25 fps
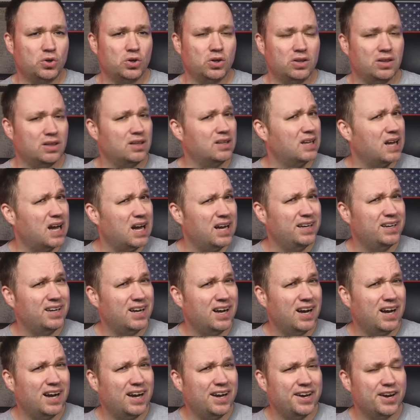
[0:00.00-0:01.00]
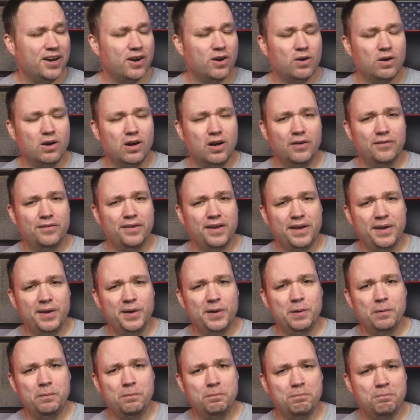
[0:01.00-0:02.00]
a lot higher of
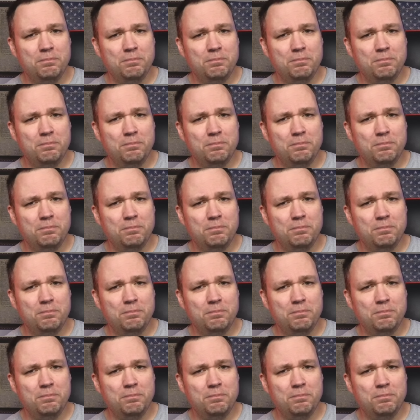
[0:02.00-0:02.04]
him